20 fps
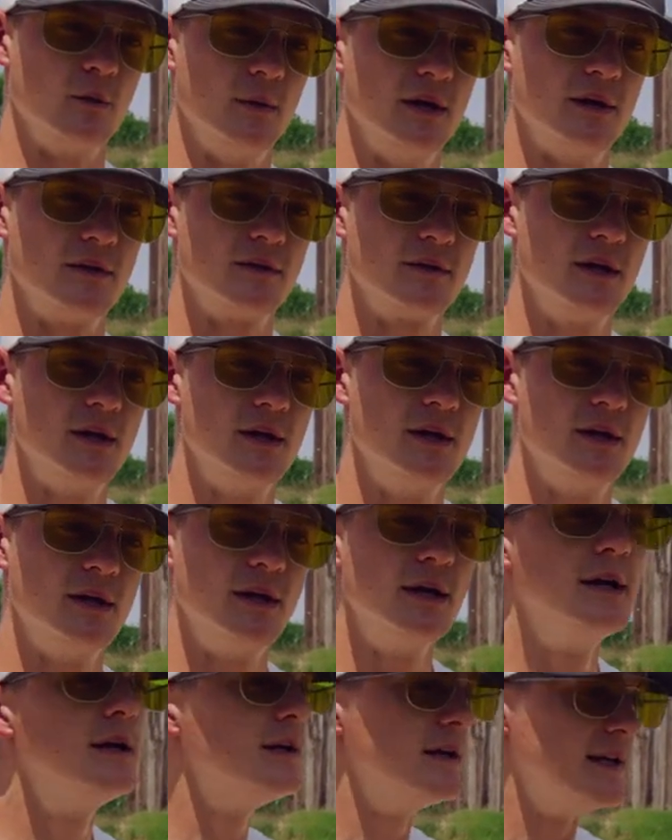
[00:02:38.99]
with
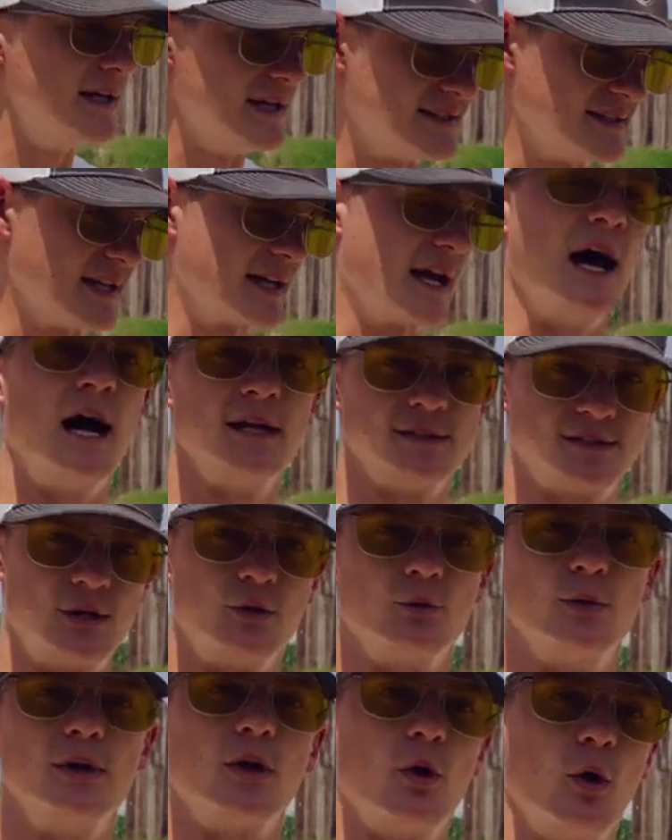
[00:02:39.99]
is the
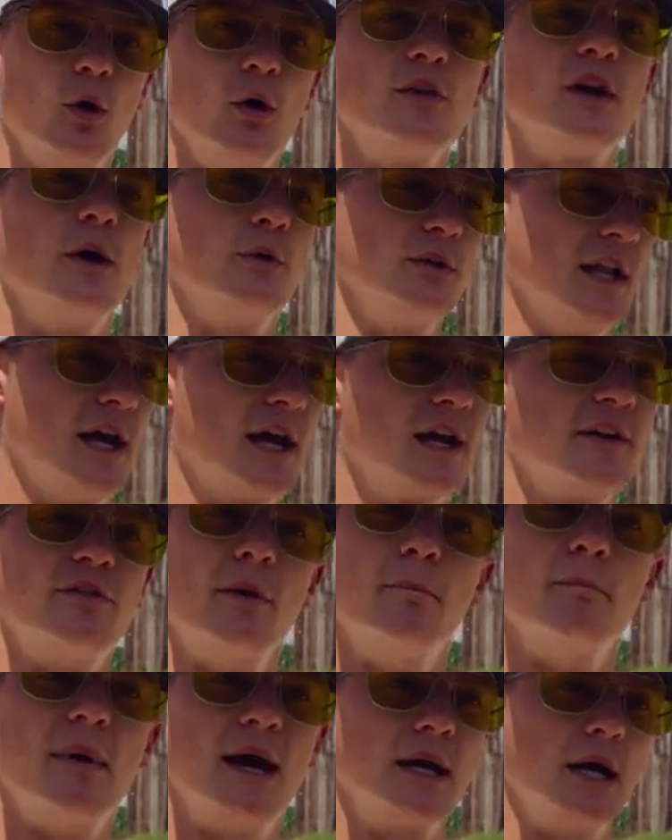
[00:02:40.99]
constant recoil that I would like
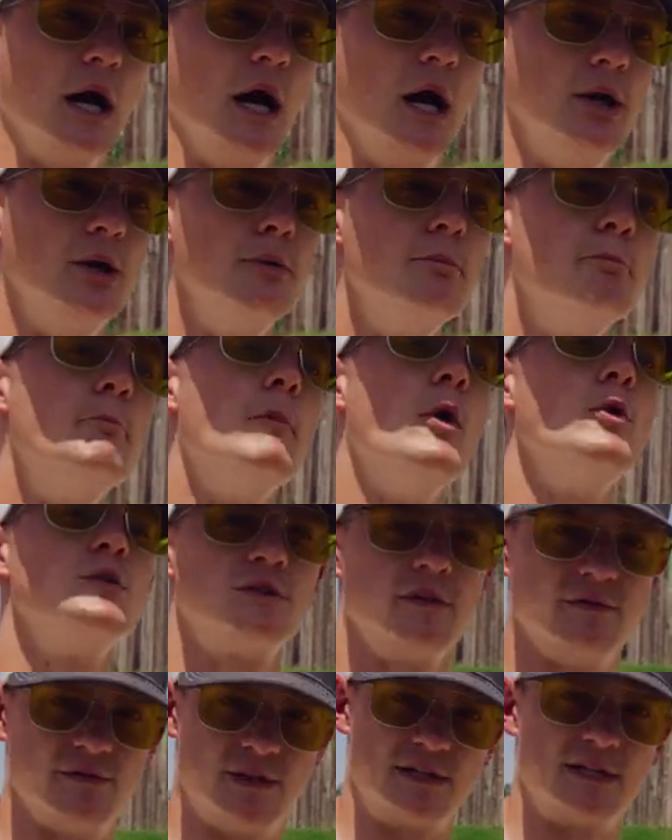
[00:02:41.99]
from my gun
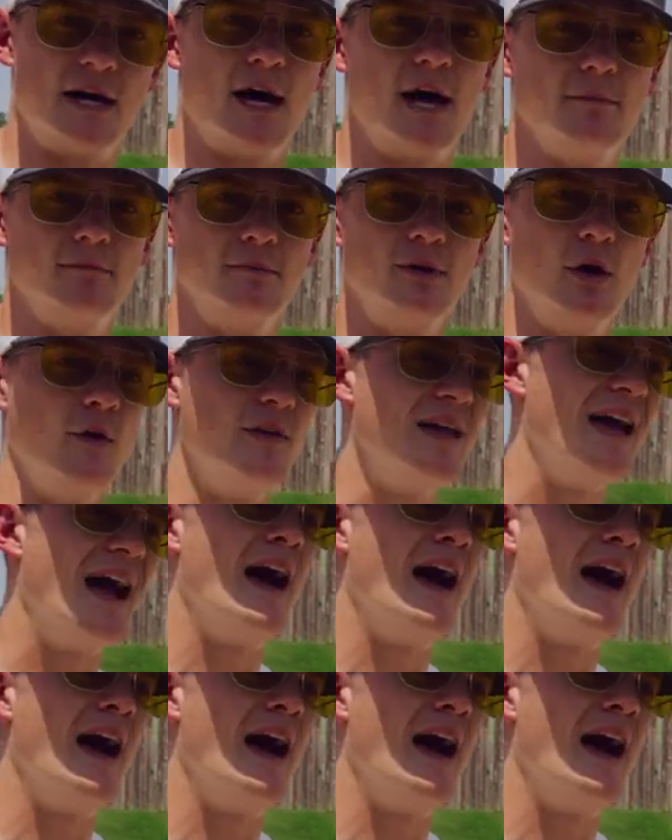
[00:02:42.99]
most of the time. You know, the